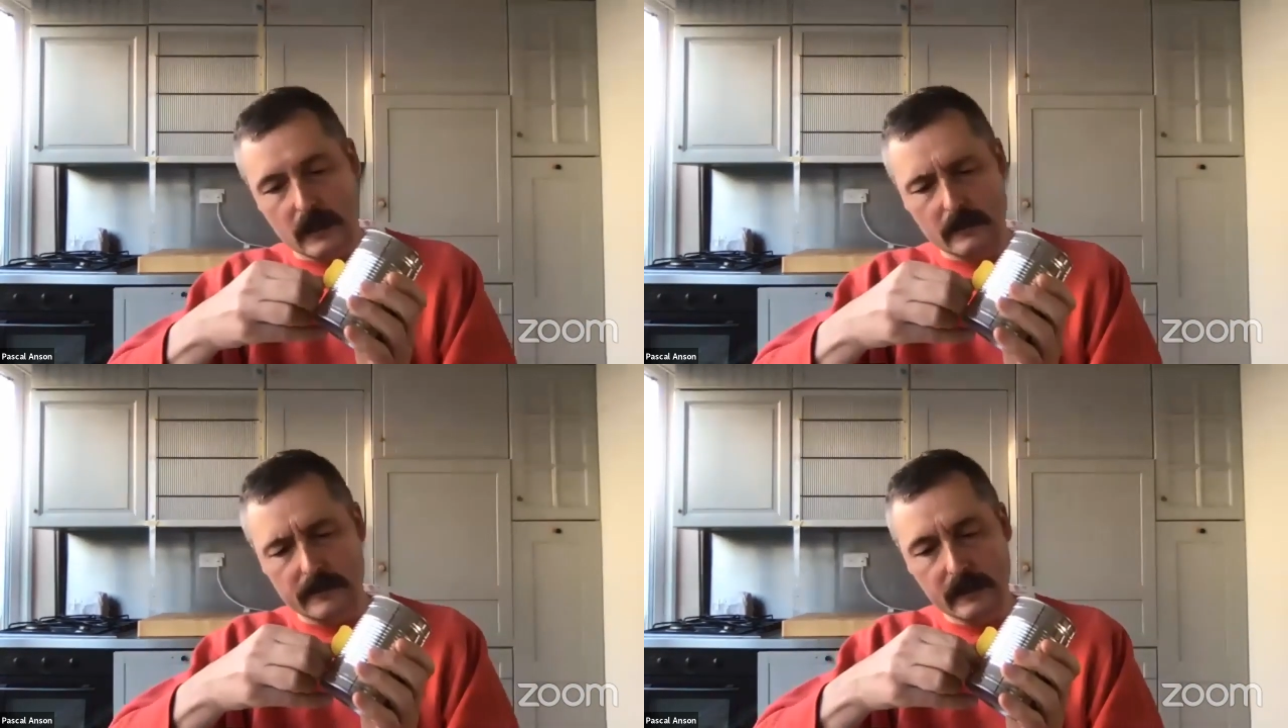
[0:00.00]

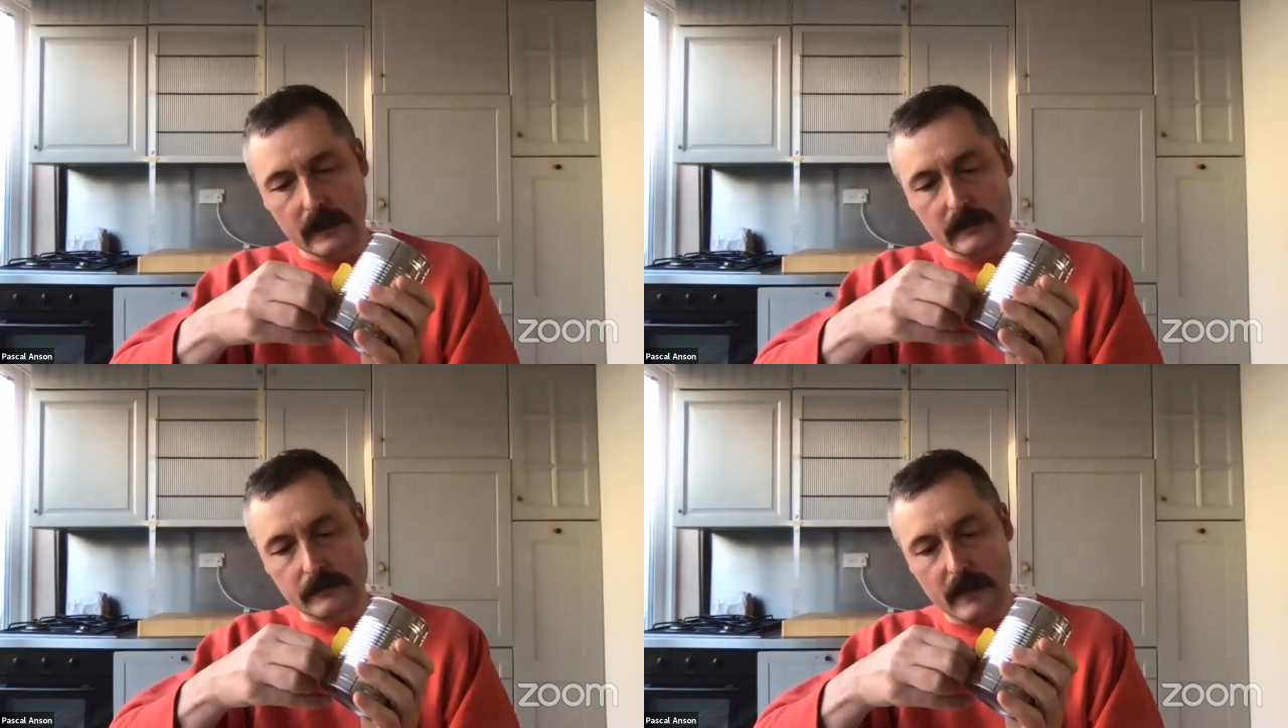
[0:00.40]
I think
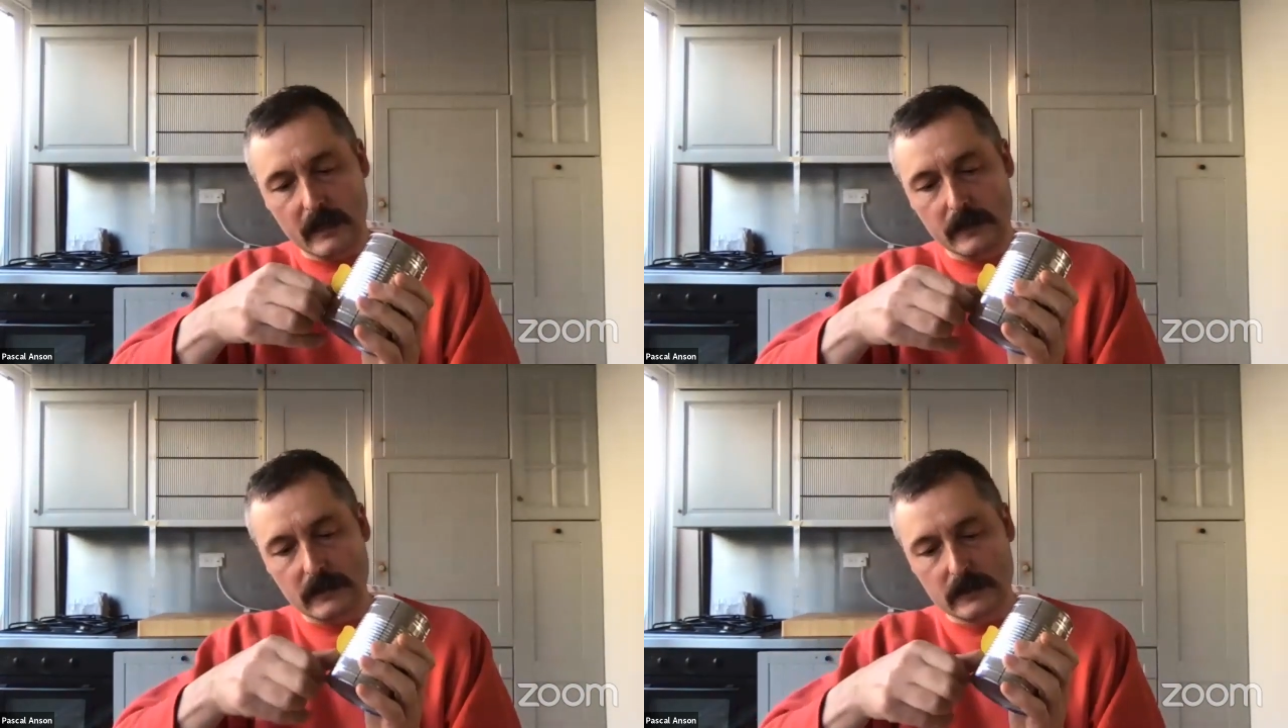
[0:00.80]
it's
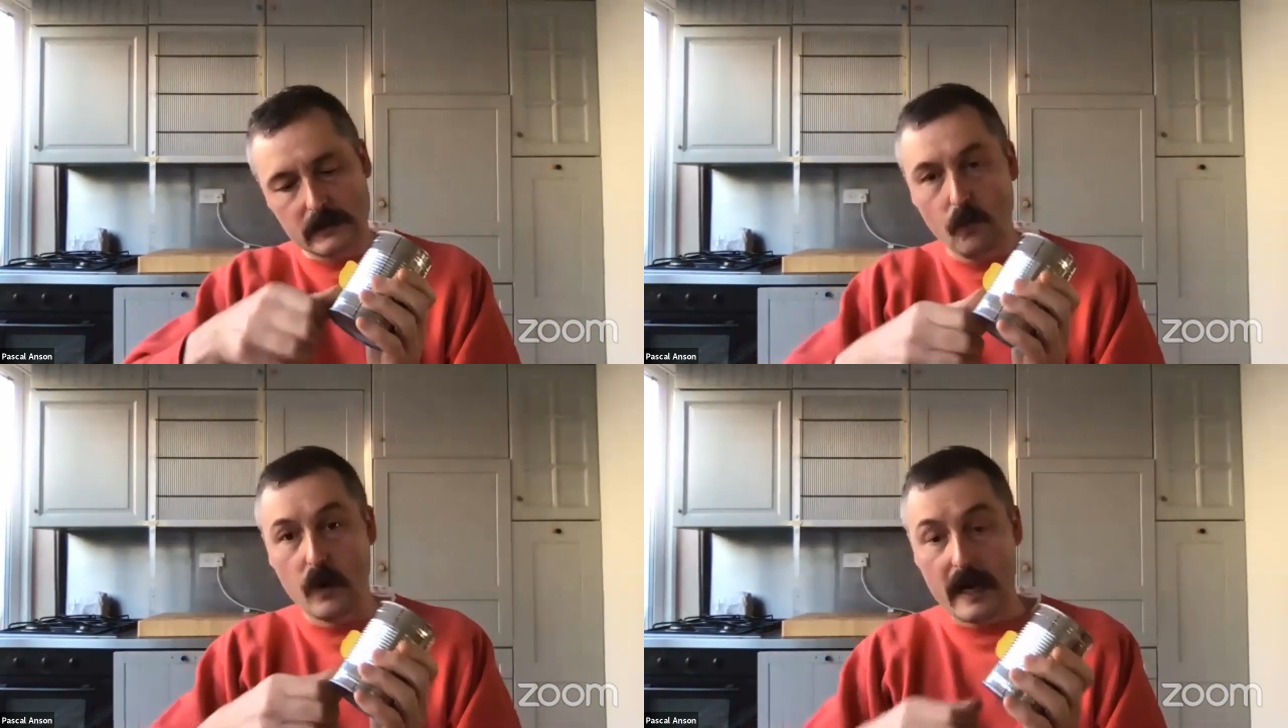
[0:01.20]
maybe just a
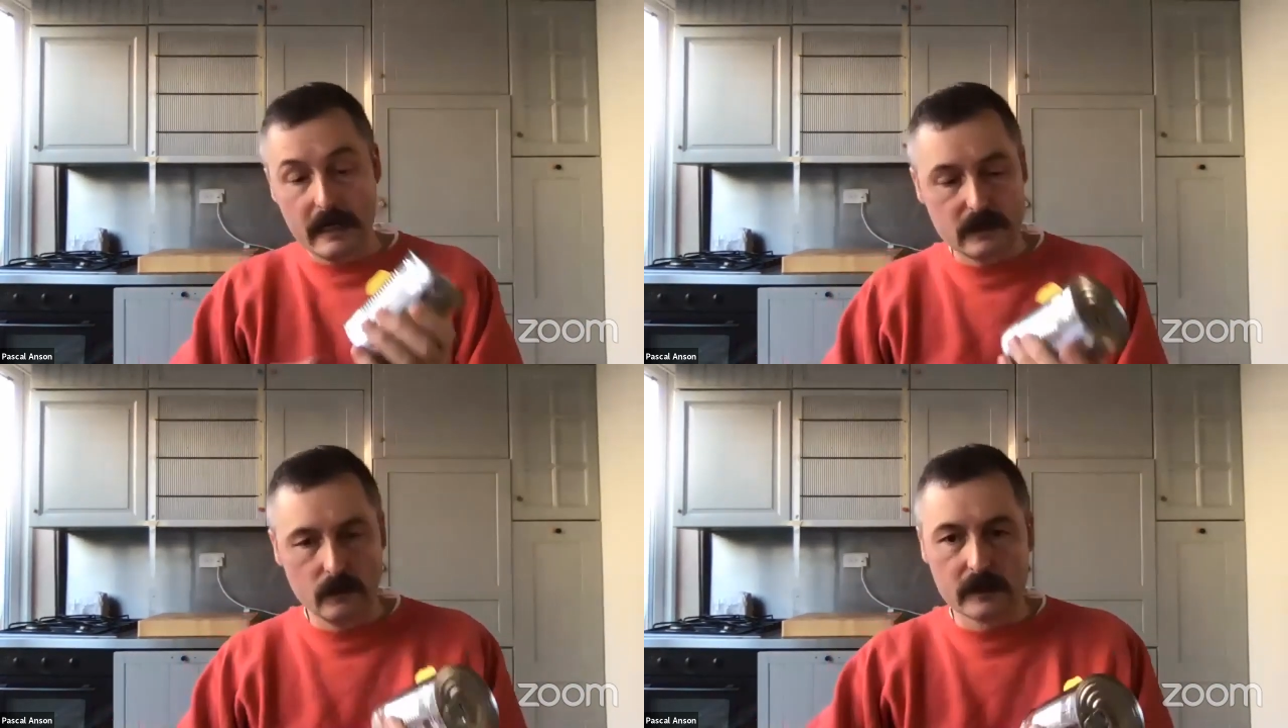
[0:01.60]
way
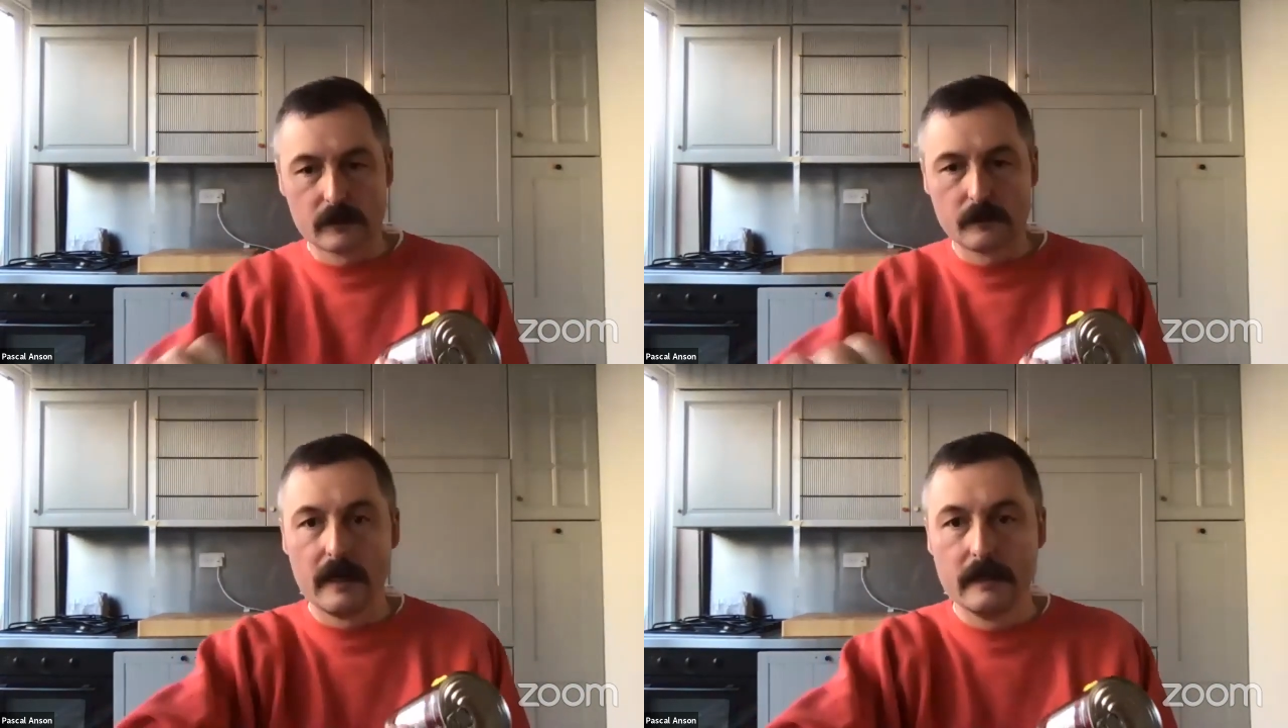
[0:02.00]
to
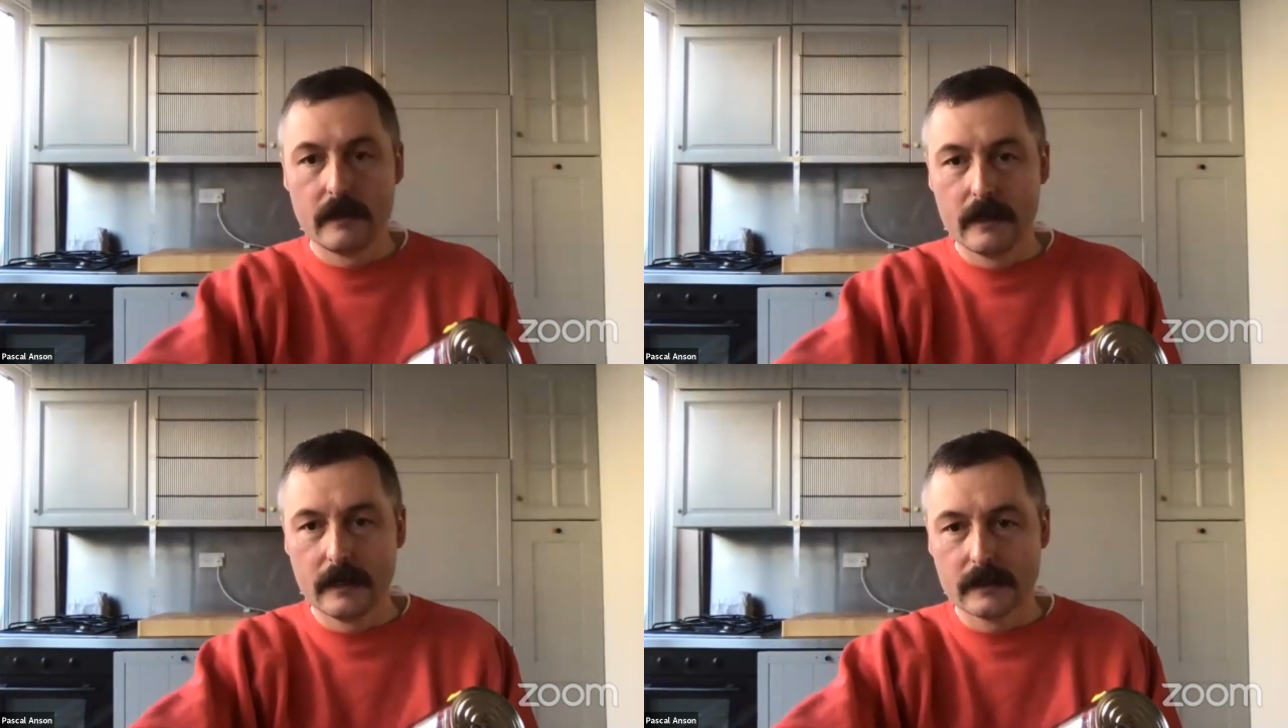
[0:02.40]
explain
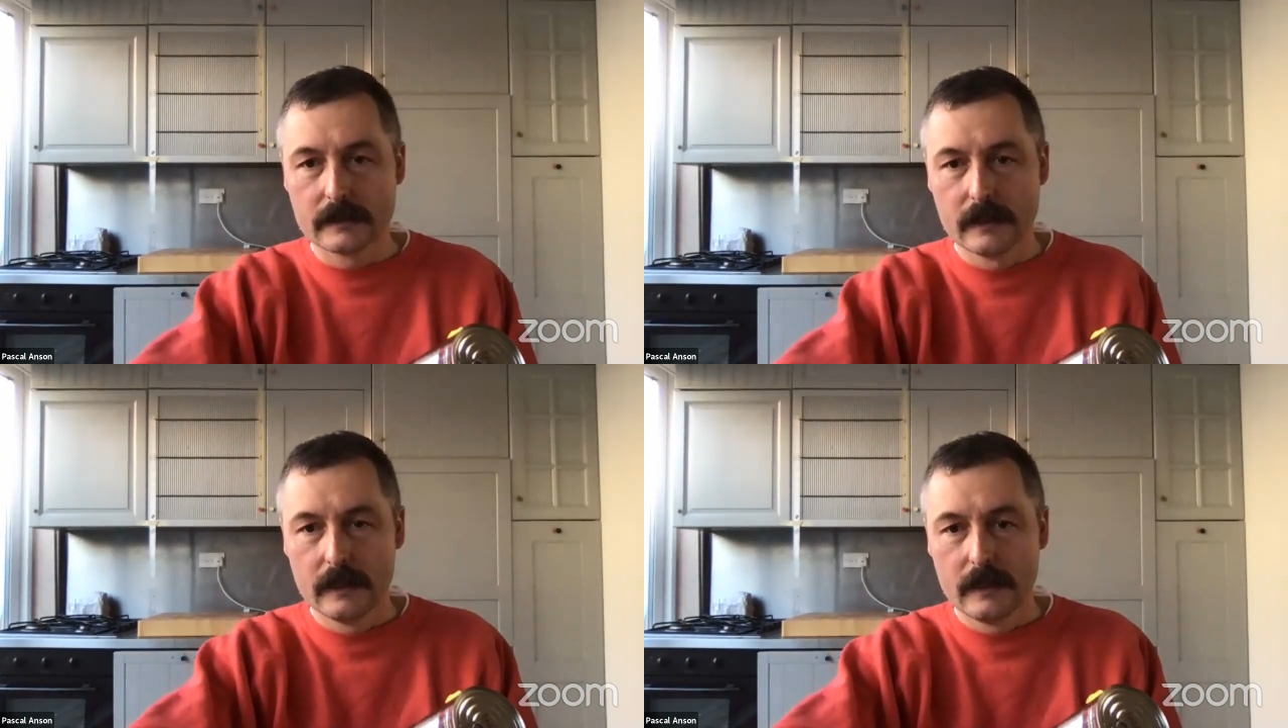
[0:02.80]
things,